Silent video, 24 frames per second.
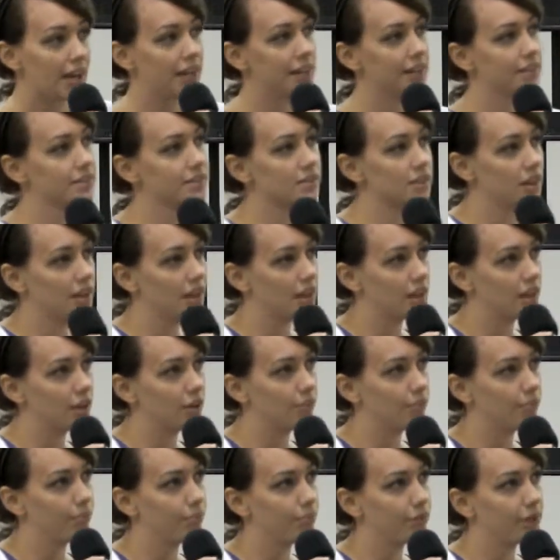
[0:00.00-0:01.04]

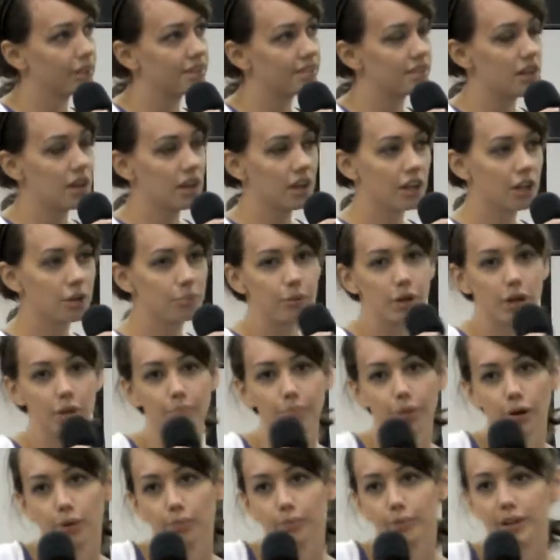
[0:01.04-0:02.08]
and it's not going to be
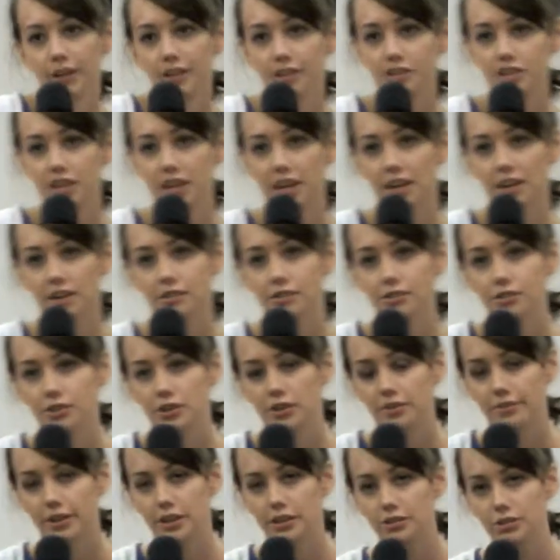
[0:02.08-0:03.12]
a permanent
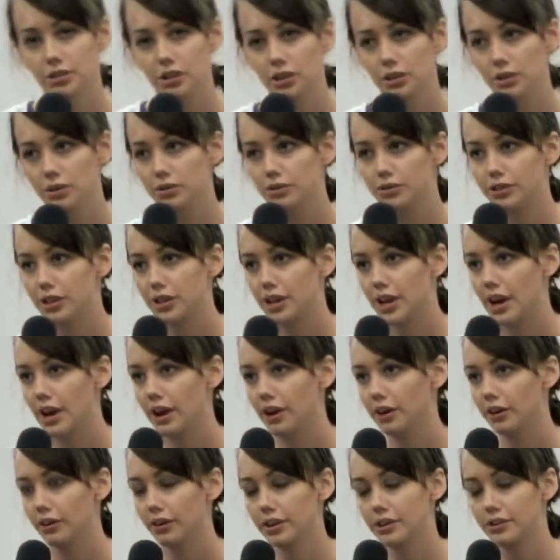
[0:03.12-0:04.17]
change. Eventually, Lucy and
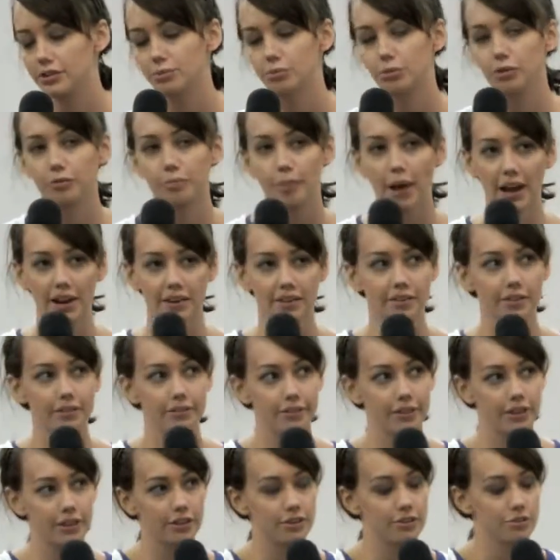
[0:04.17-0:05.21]
I are going to move back to the
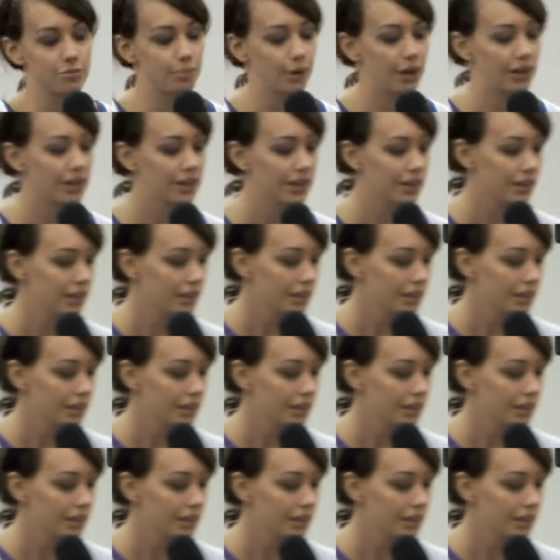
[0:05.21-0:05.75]
village, but